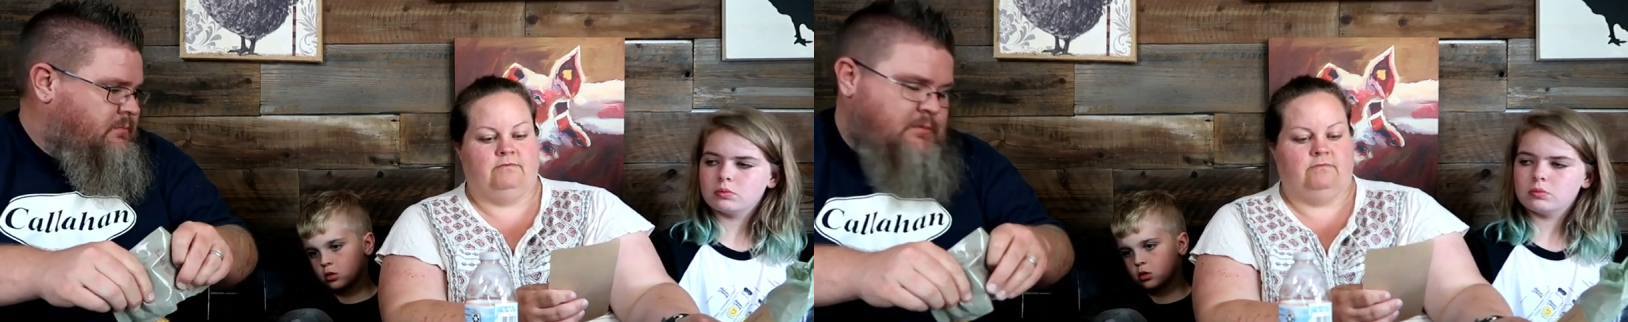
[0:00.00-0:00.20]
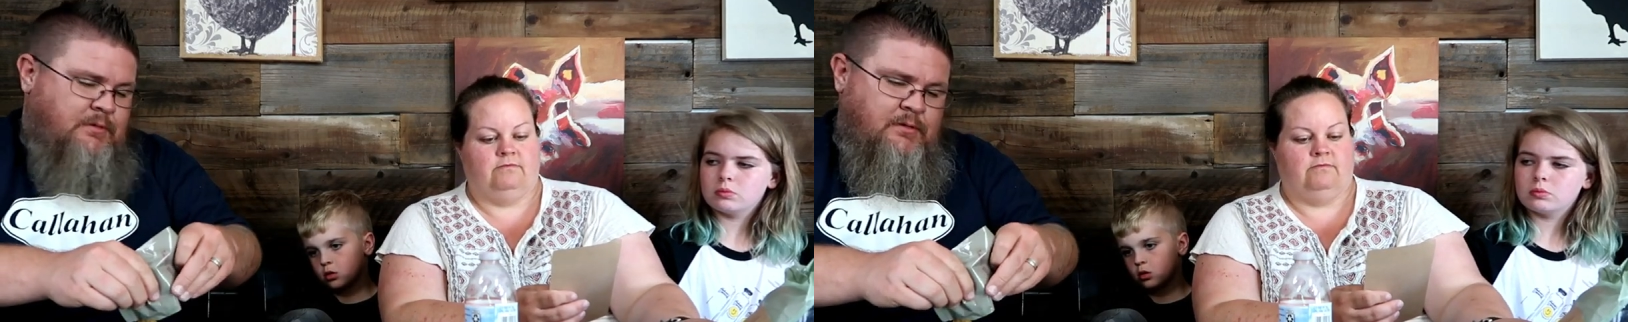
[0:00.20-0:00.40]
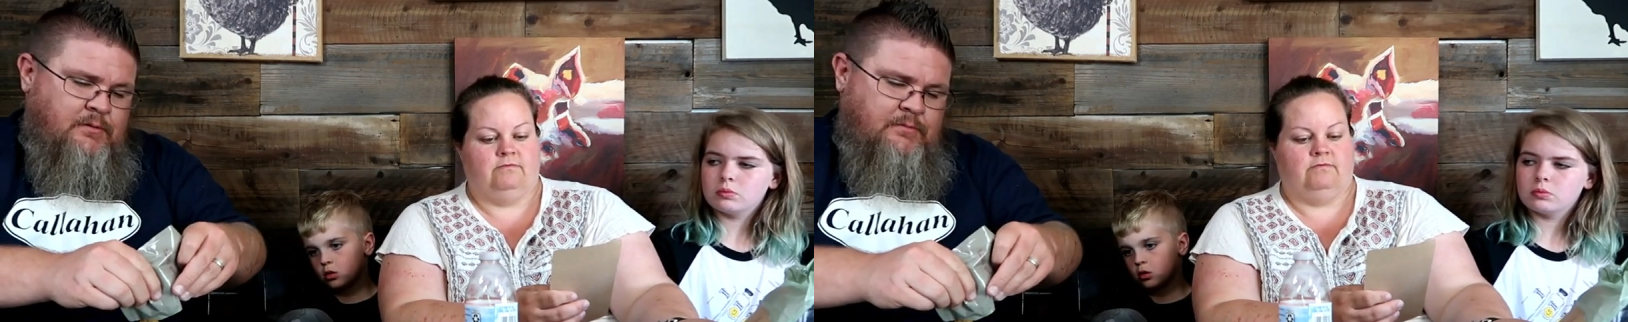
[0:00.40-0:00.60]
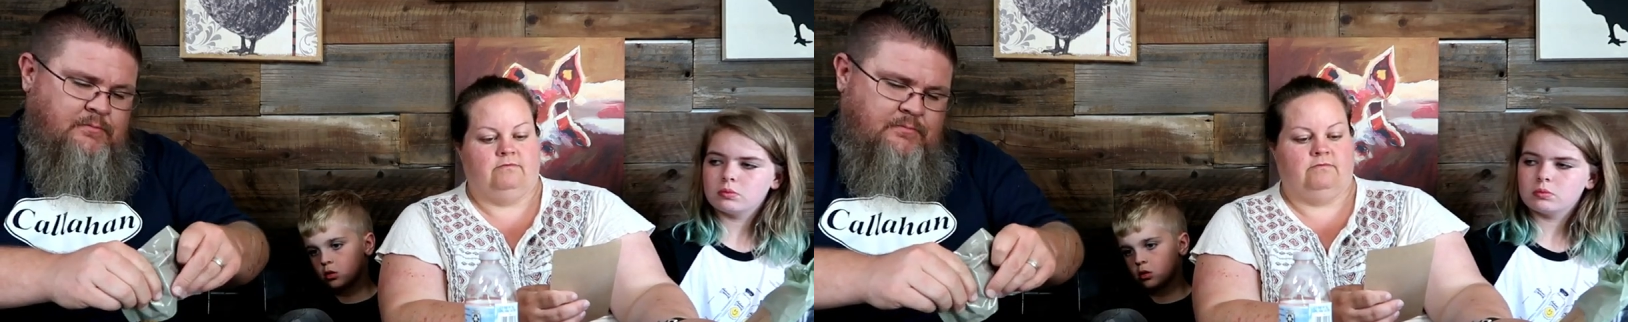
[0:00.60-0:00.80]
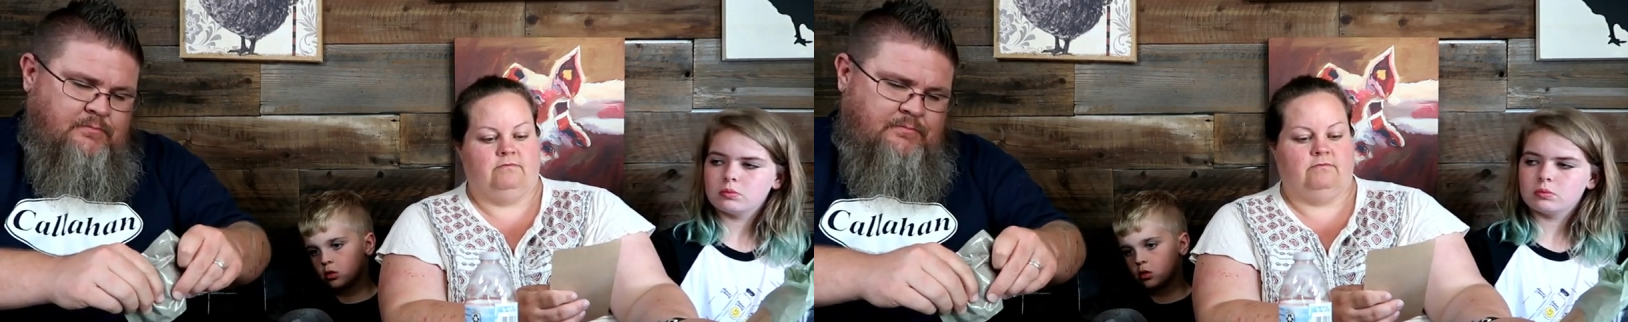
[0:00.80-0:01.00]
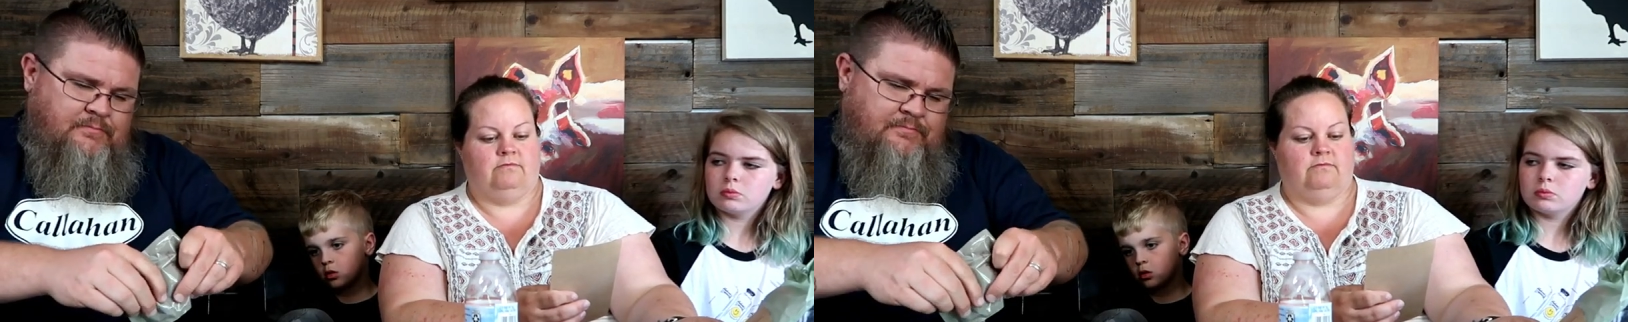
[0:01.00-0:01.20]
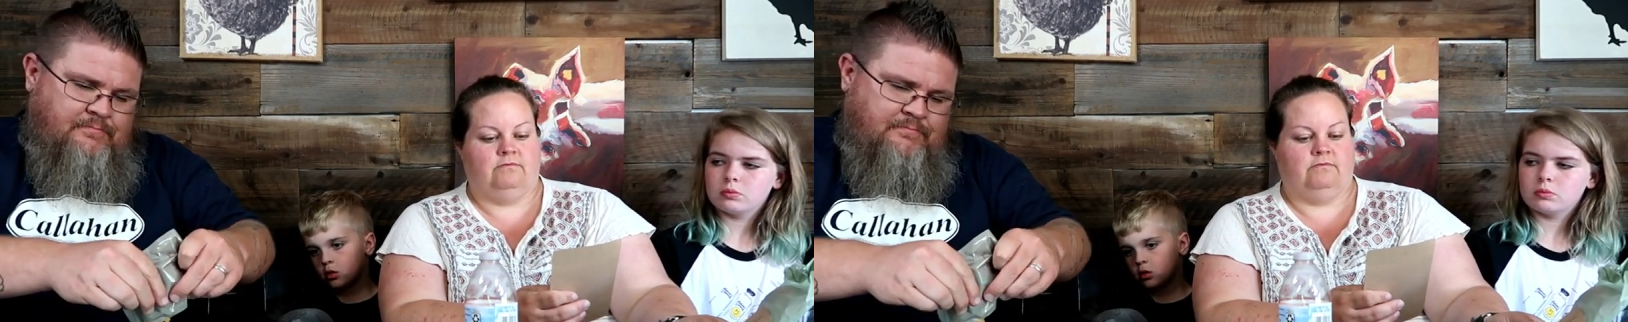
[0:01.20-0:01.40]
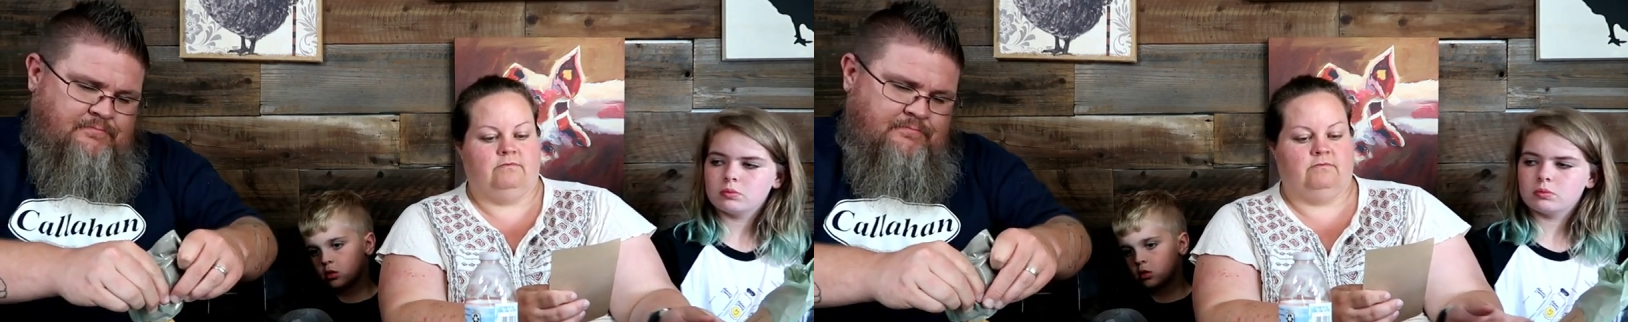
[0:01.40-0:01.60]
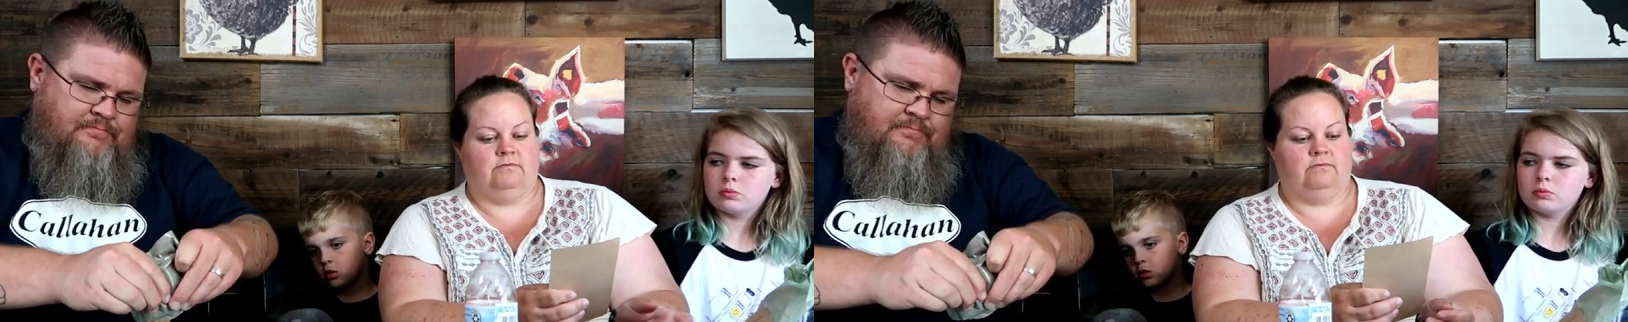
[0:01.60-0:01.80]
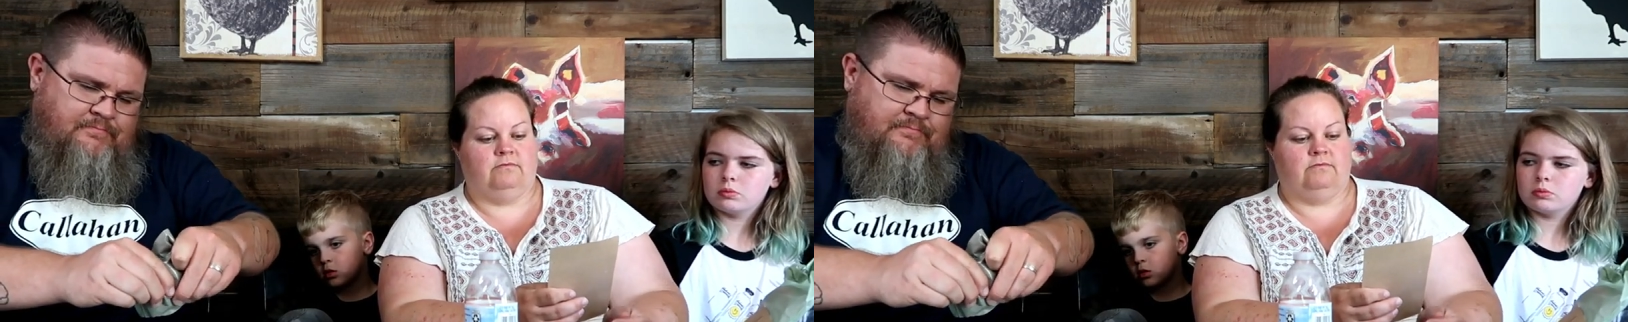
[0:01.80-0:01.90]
(no one is talking)